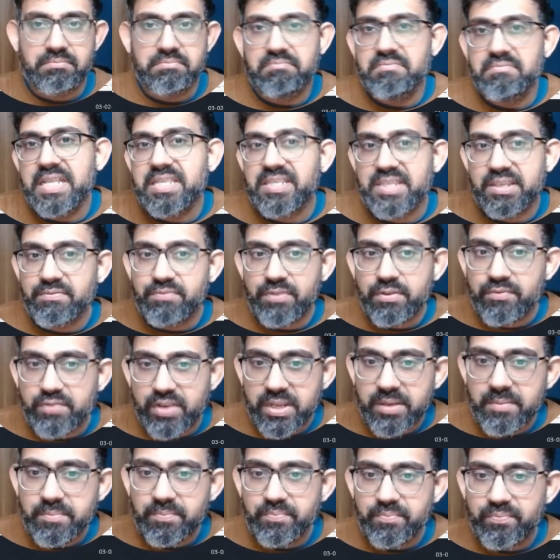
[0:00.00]
let's say
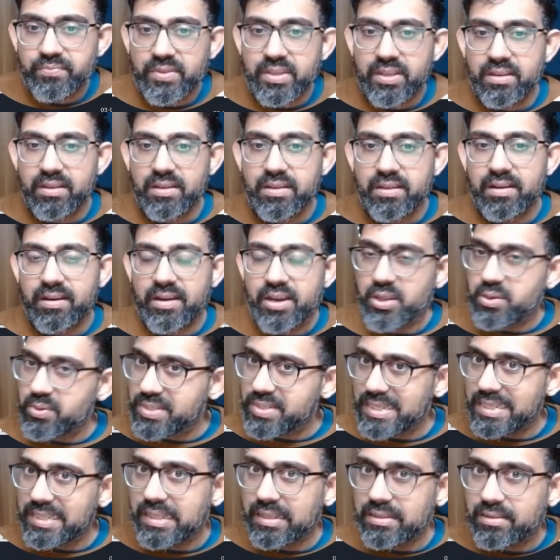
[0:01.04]
50, do you
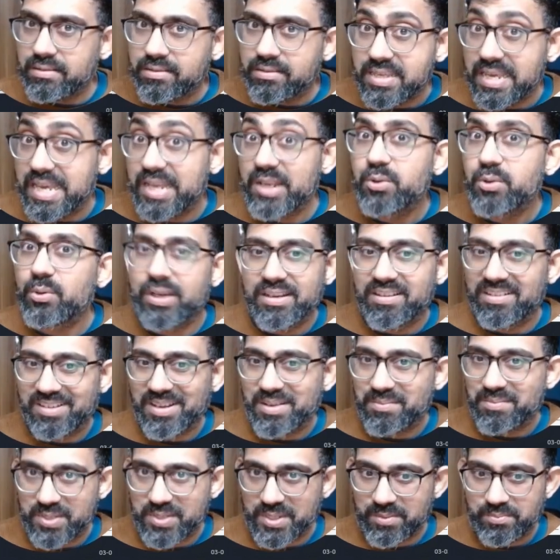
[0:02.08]
see that the yellow color
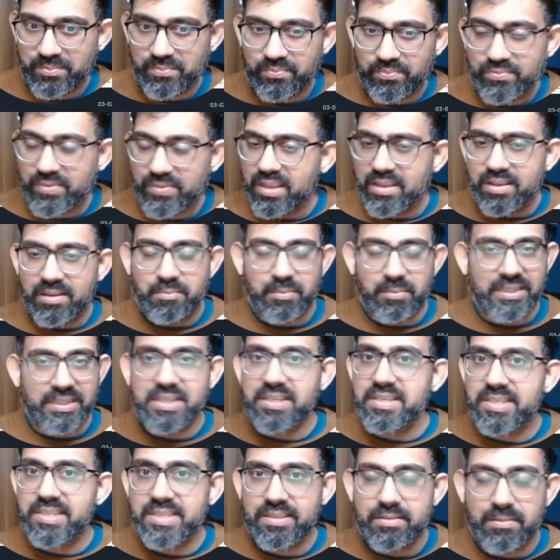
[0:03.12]
comes in? But
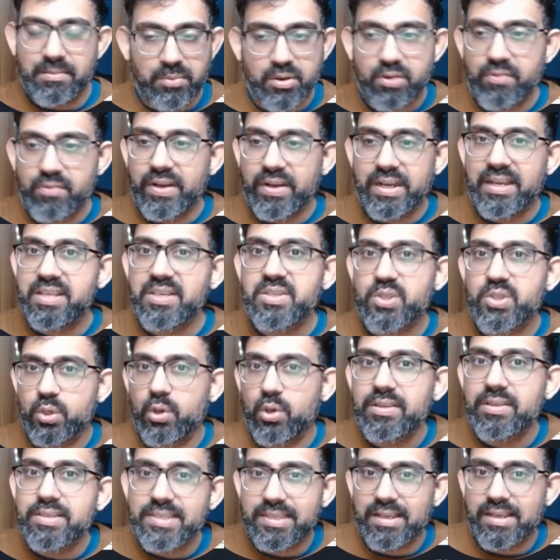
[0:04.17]
this perfectly
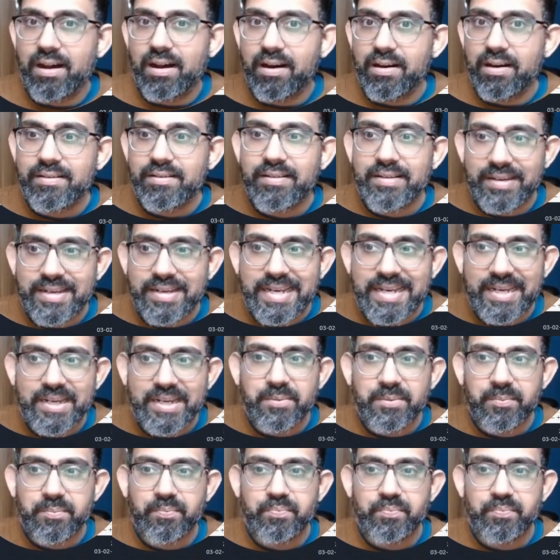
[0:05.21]
solves our need.